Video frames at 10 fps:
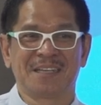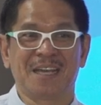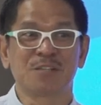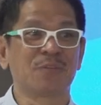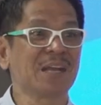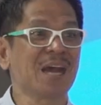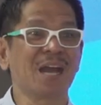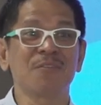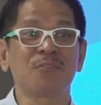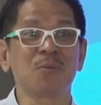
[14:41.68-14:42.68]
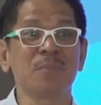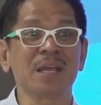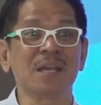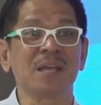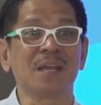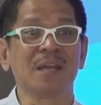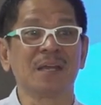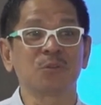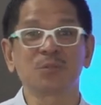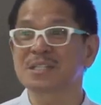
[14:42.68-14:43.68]
It's very hard for me
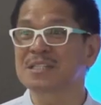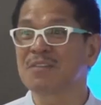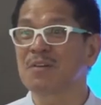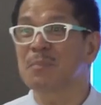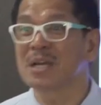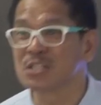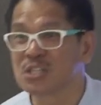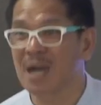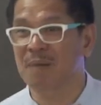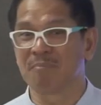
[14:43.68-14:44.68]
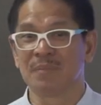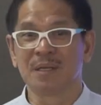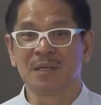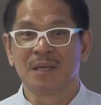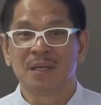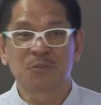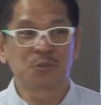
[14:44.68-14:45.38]
to just give up my job to